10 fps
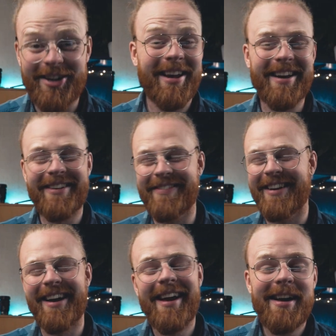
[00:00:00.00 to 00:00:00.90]
Can
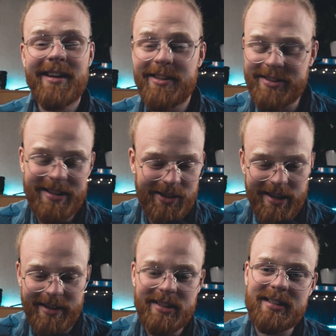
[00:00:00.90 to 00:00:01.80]
you see it
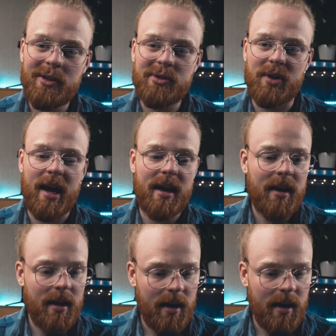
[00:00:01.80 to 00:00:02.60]
here? It sounds okay.